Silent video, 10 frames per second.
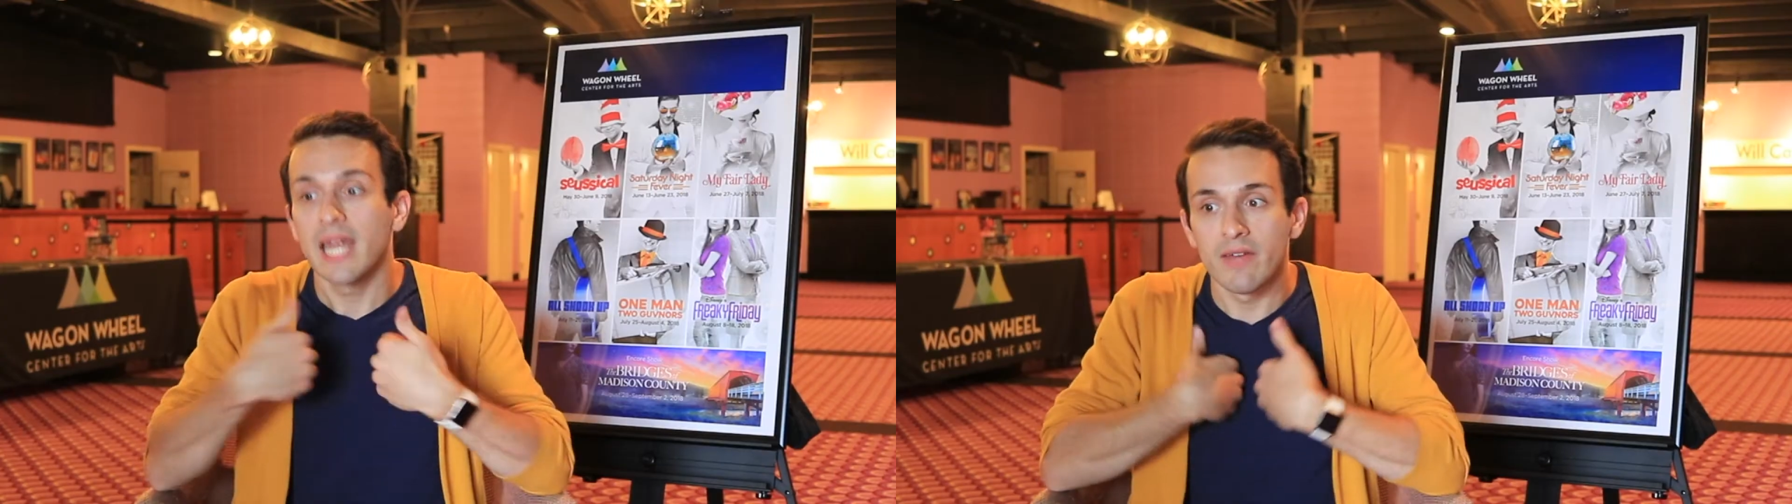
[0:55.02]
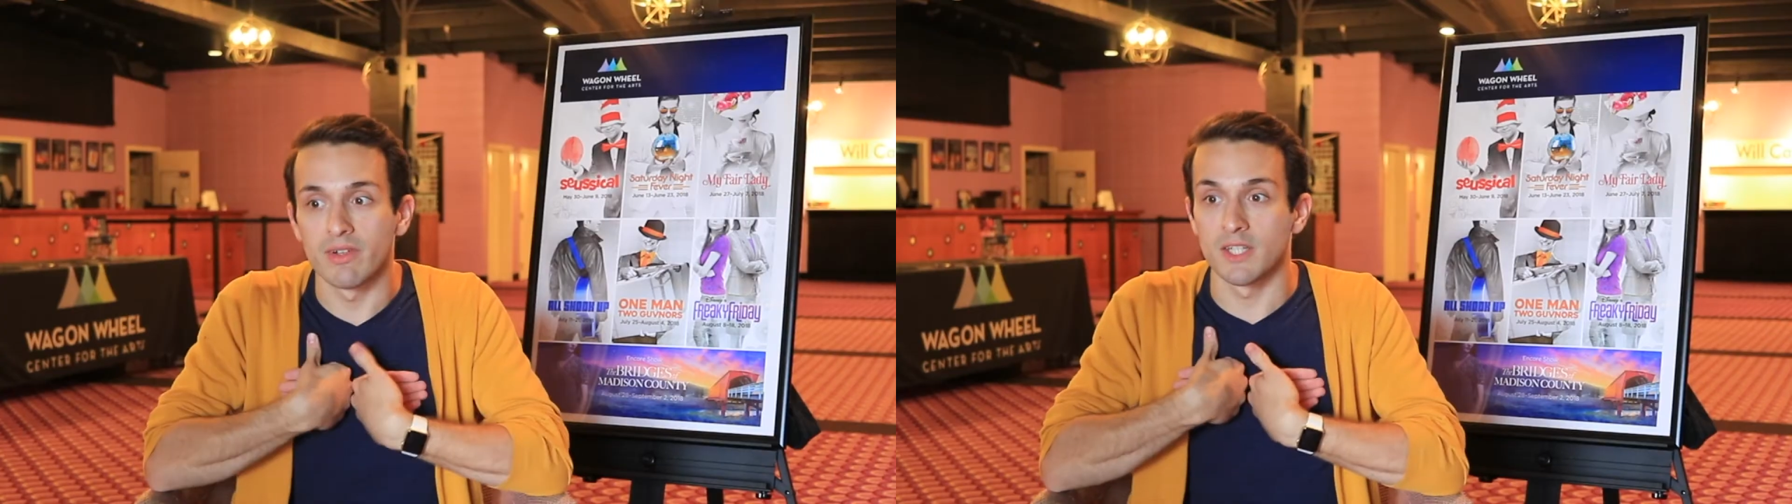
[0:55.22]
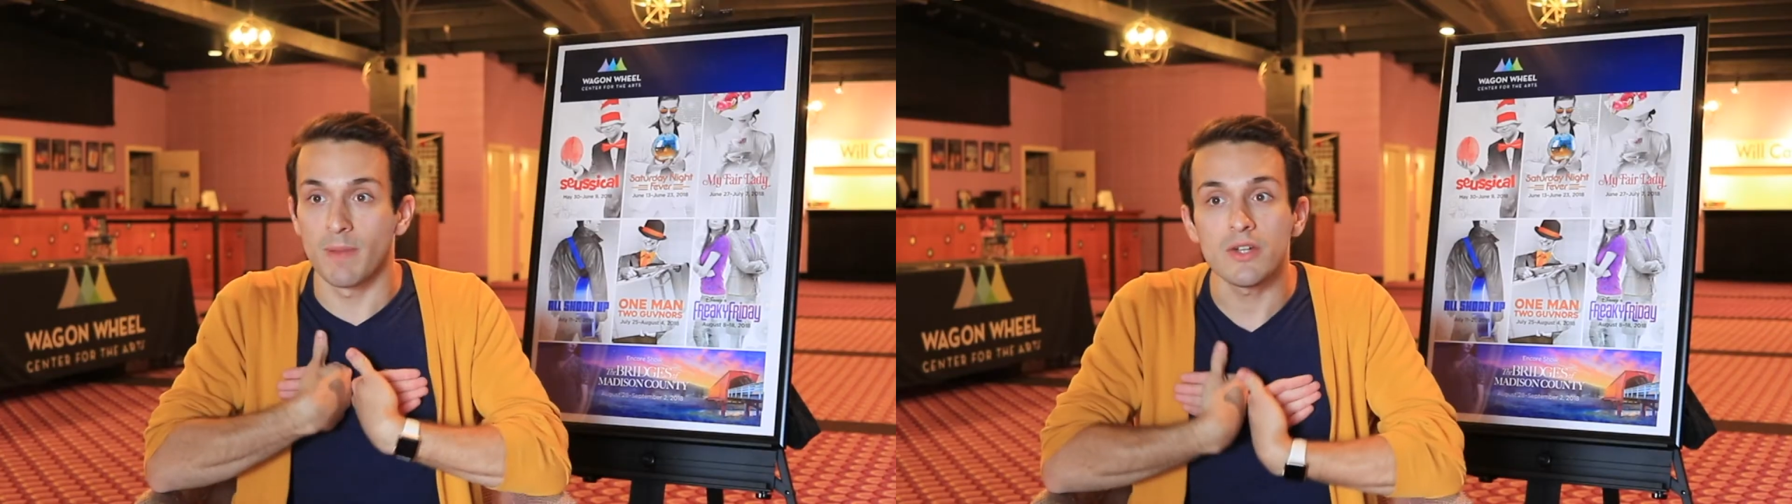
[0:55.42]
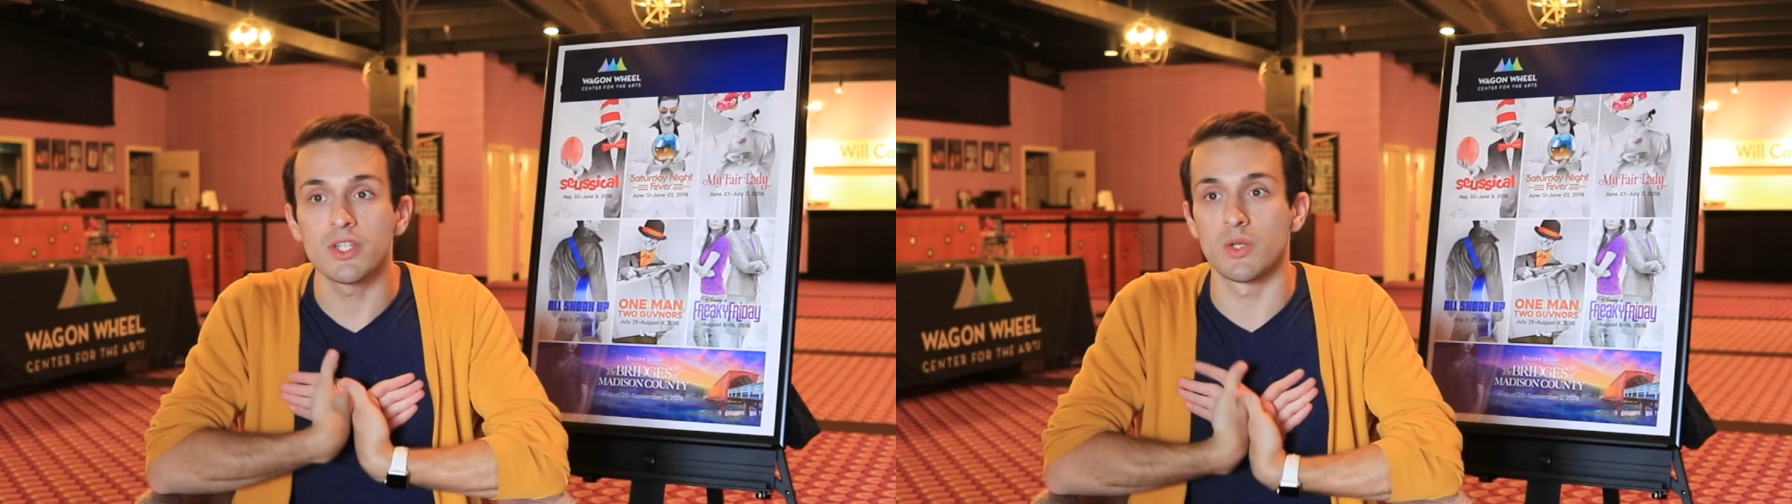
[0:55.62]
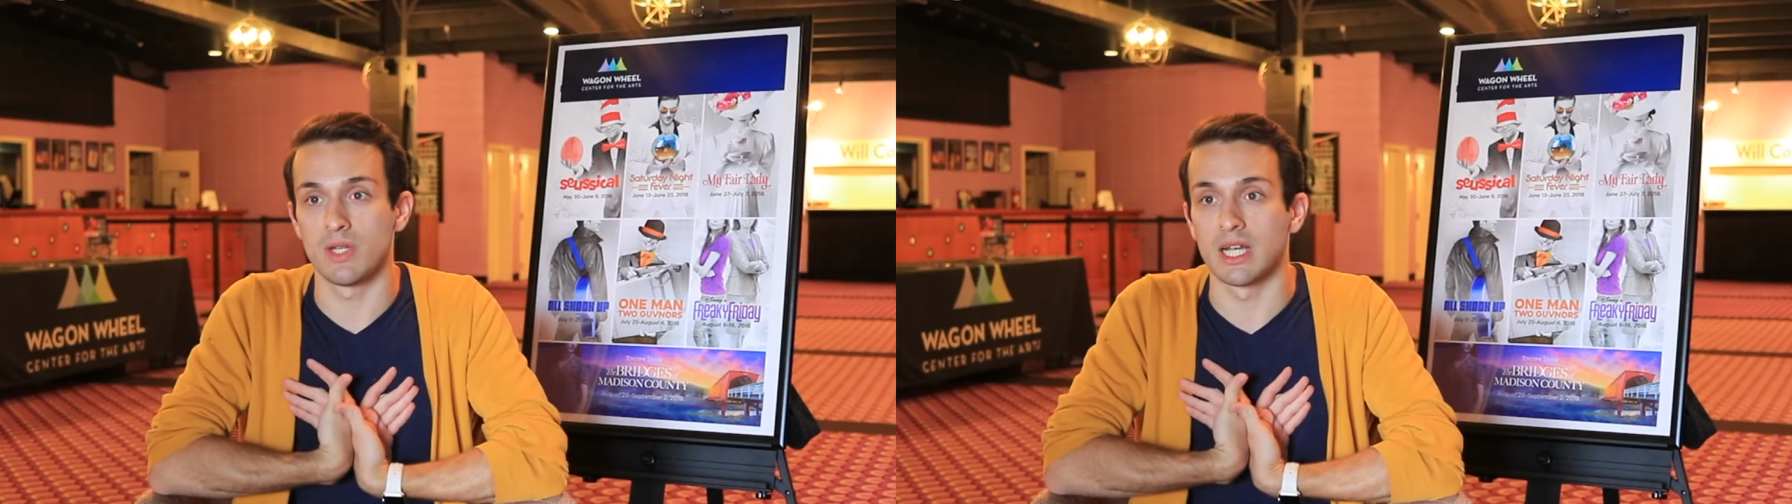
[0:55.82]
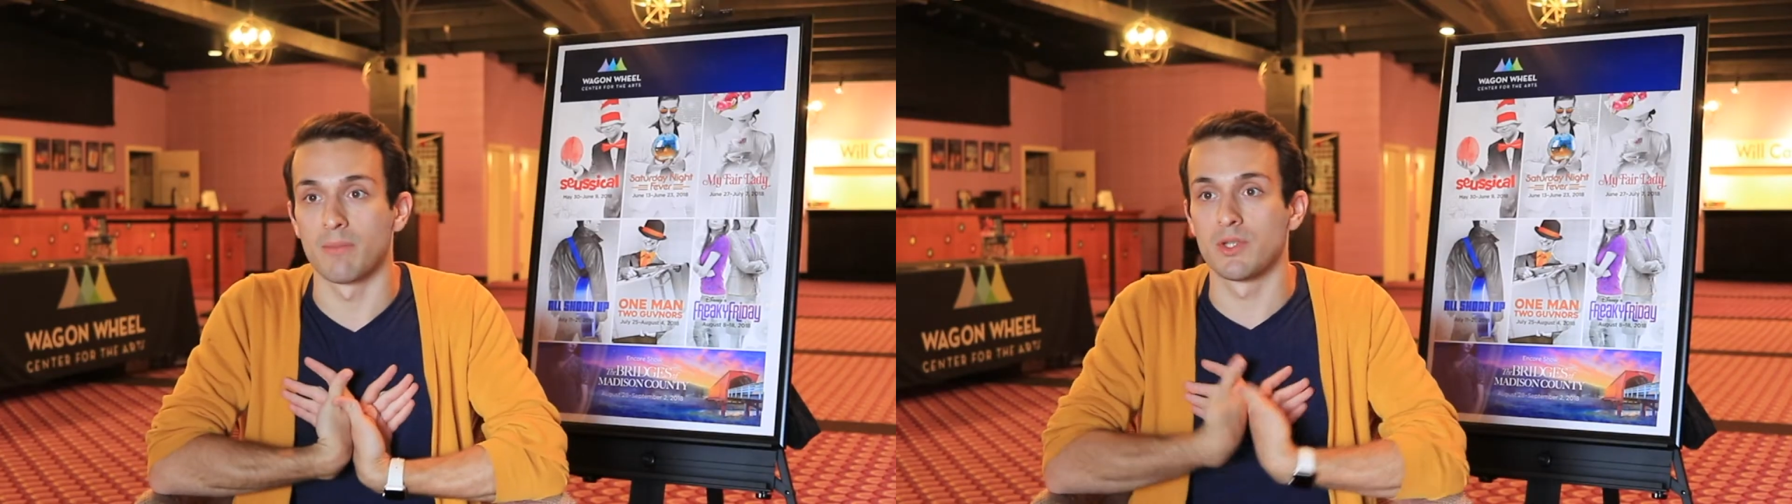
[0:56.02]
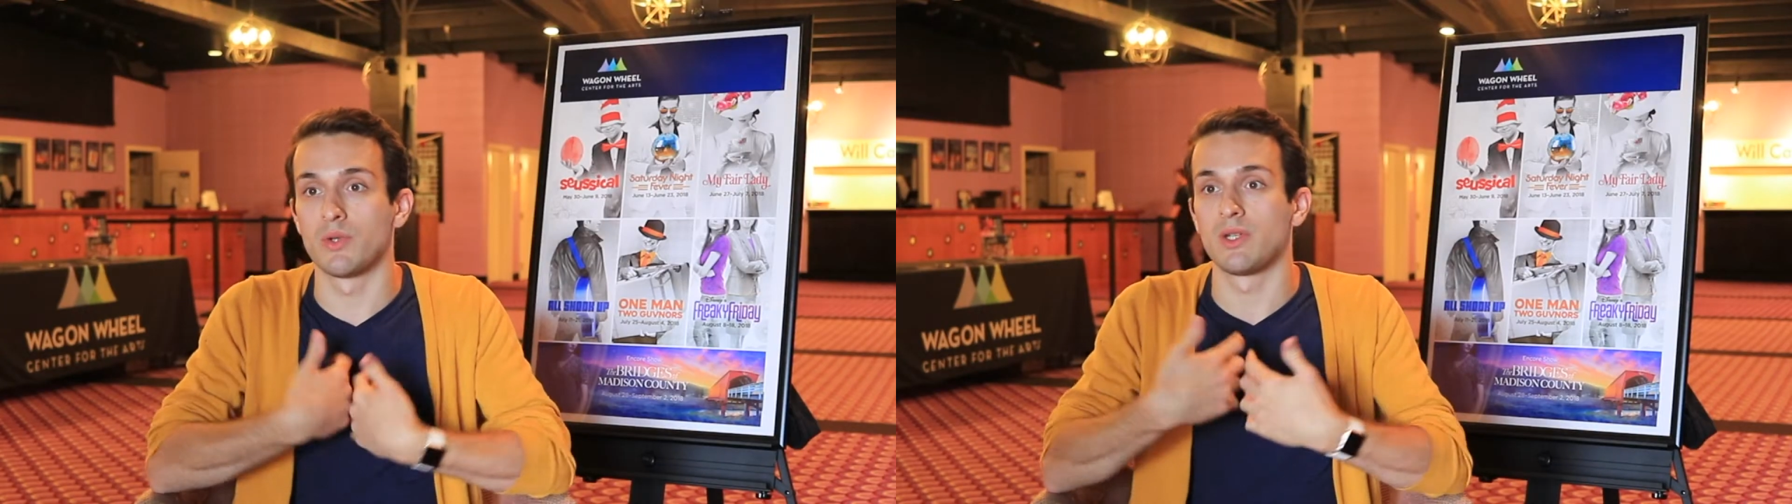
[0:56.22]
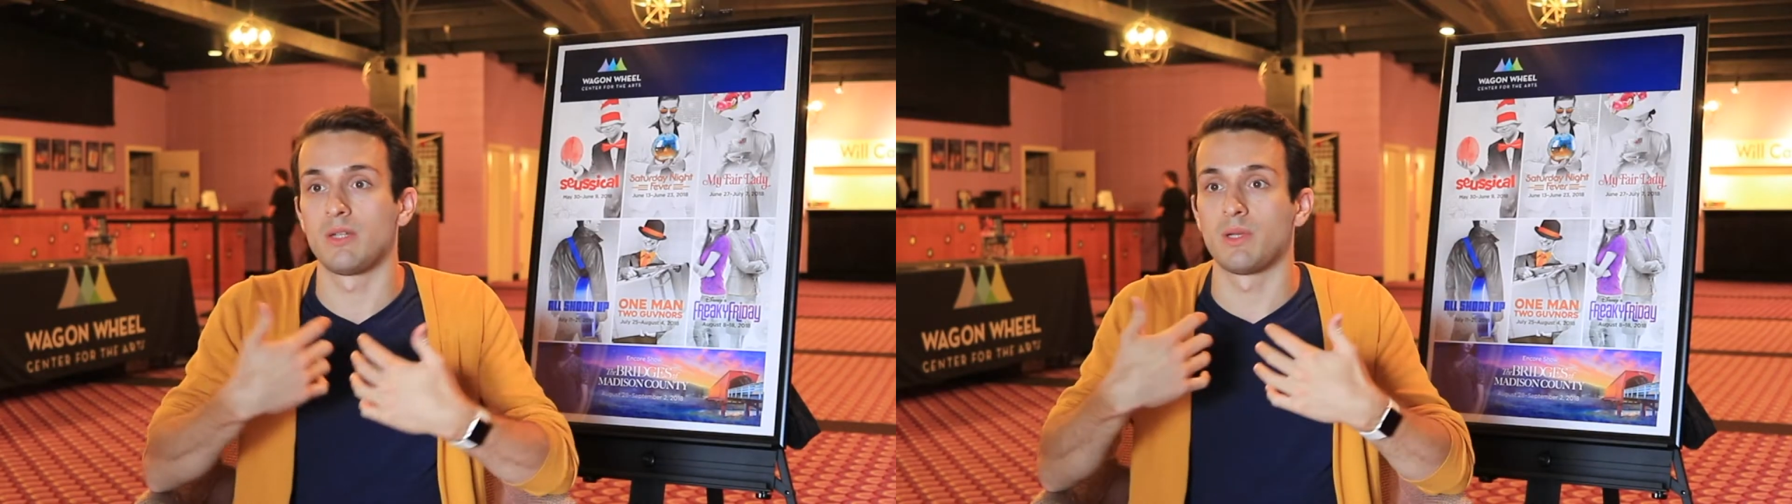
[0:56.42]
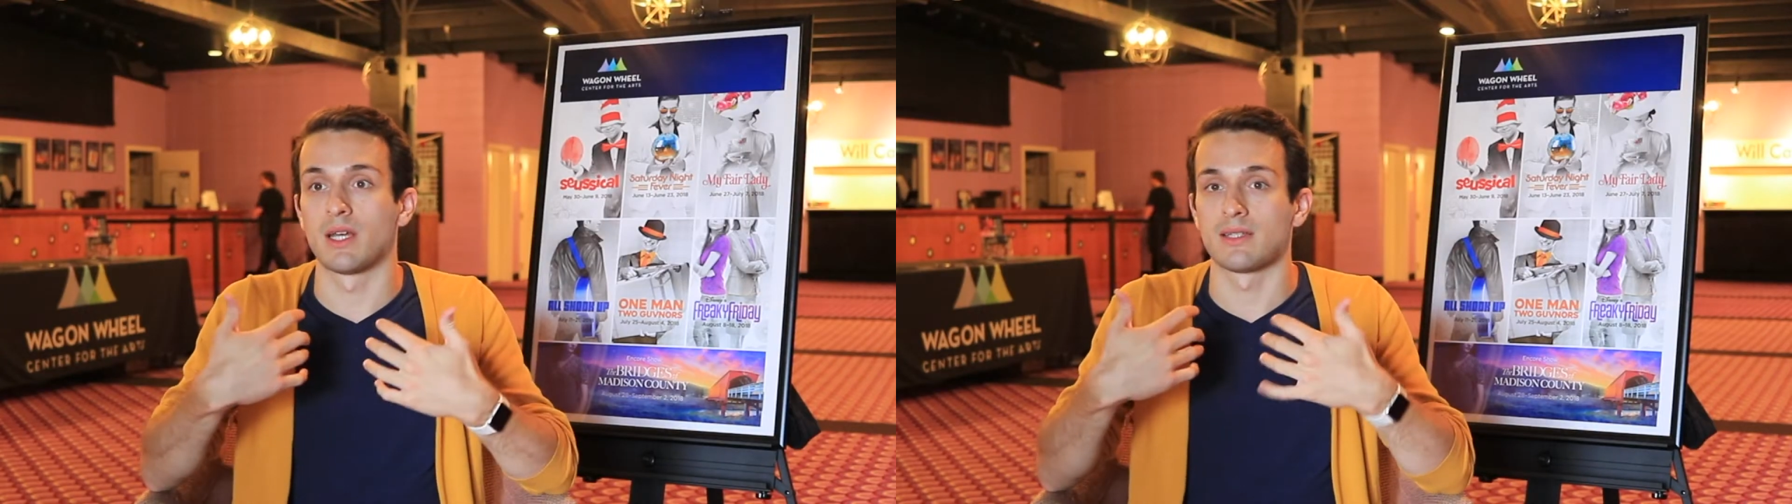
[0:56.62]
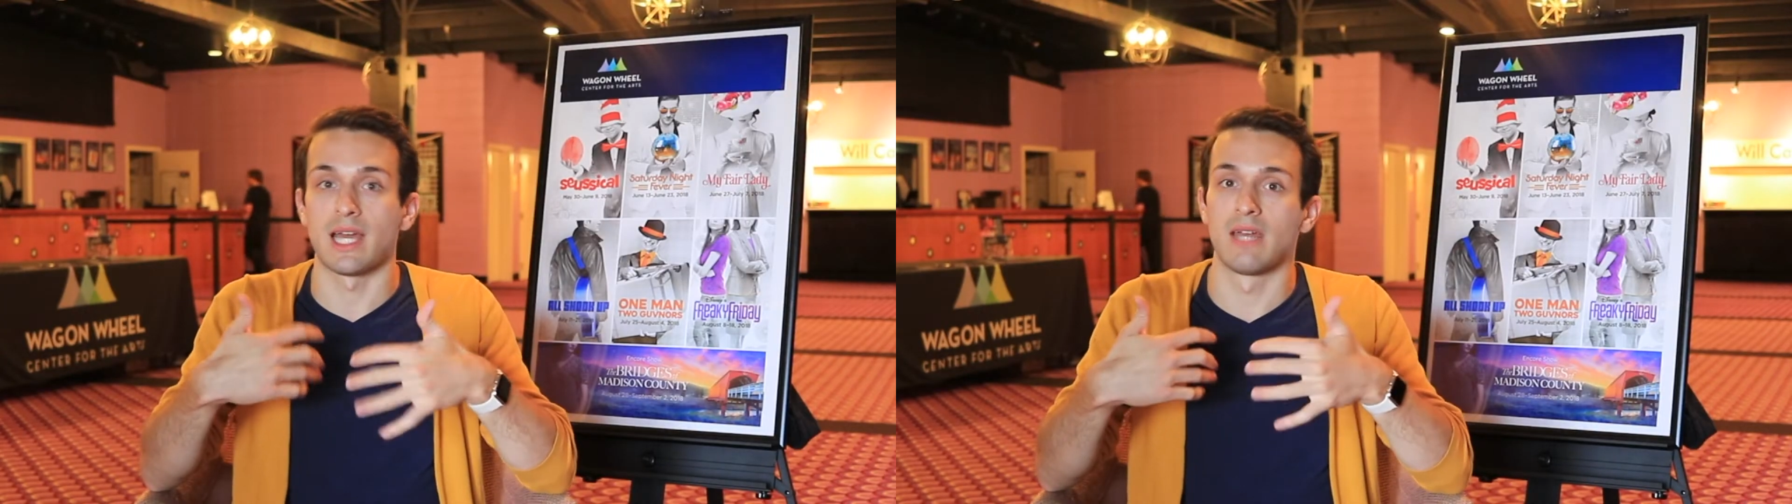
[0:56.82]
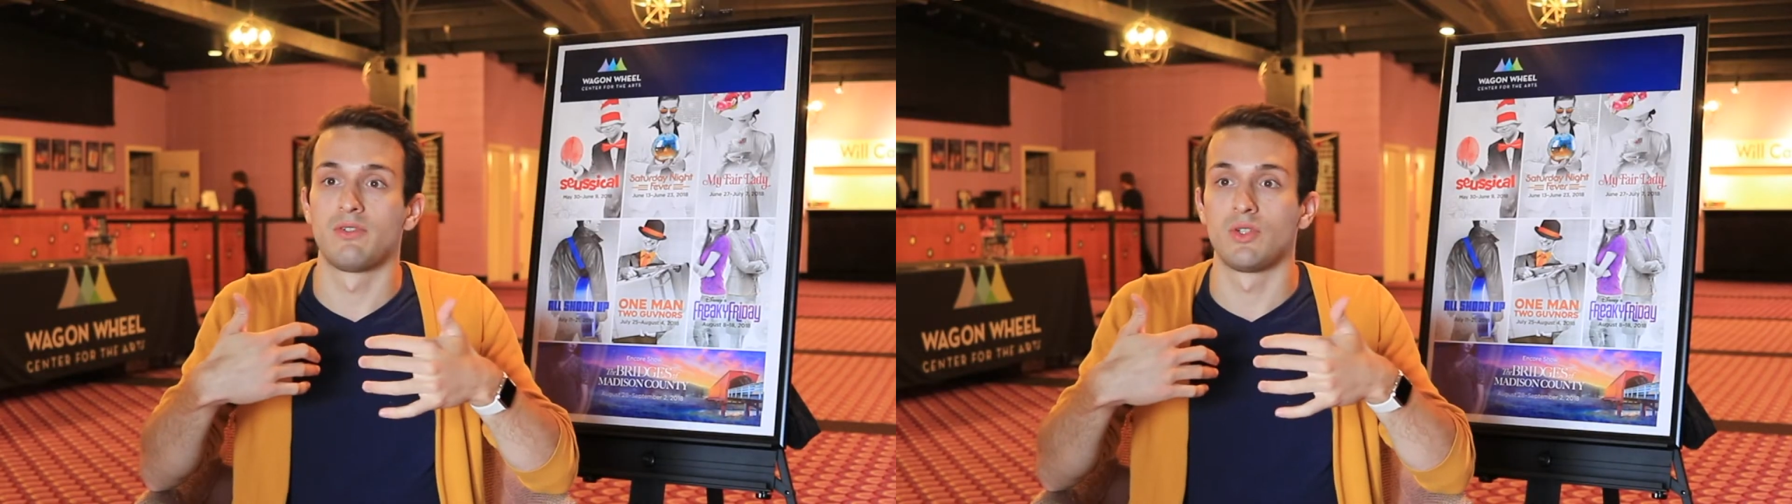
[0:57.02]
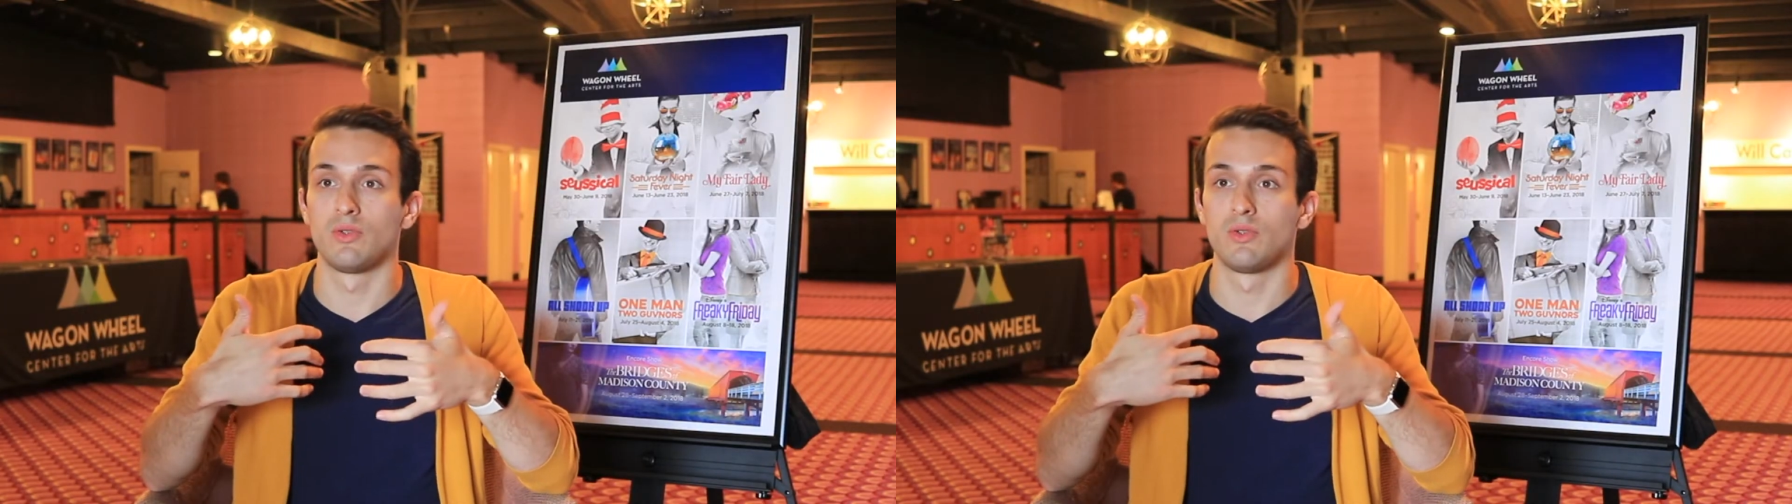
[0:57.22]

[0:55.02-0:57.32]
have an especially unique opportunity because I have